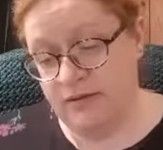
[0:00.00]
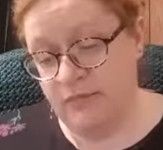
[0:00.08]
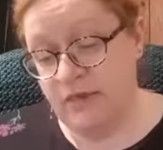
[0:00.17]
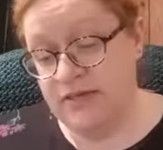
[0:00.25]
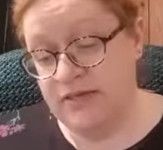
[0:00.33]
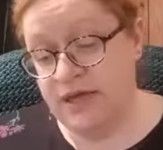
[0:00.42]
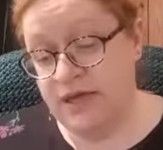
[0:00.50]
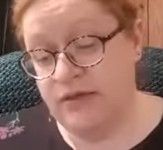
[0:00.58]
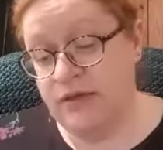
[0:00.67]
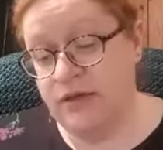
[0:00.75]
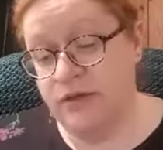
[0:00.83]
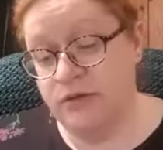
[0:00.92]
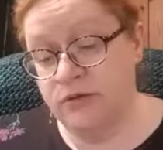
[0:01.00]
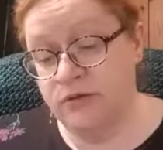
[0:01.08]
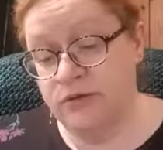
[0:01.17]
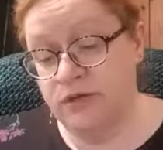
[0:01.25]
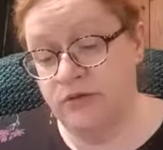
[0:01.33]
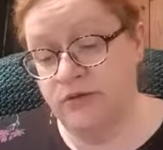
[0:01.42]
By day the Lord
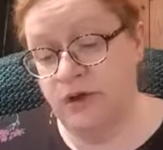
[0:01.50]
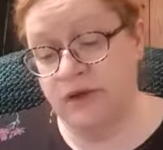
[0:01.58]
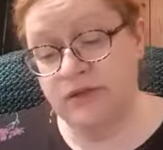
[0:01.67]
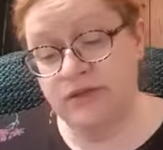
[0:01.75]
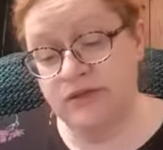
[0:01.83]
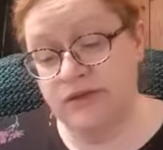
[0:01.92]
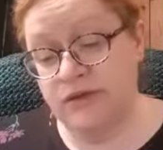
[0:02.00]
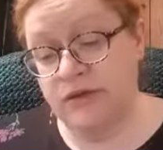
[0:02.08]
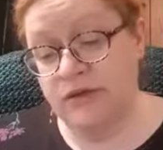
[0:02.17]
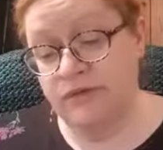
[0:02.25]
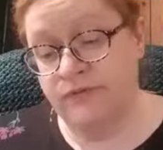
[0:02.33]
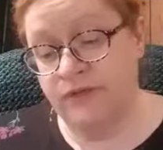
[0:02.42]
directs his love.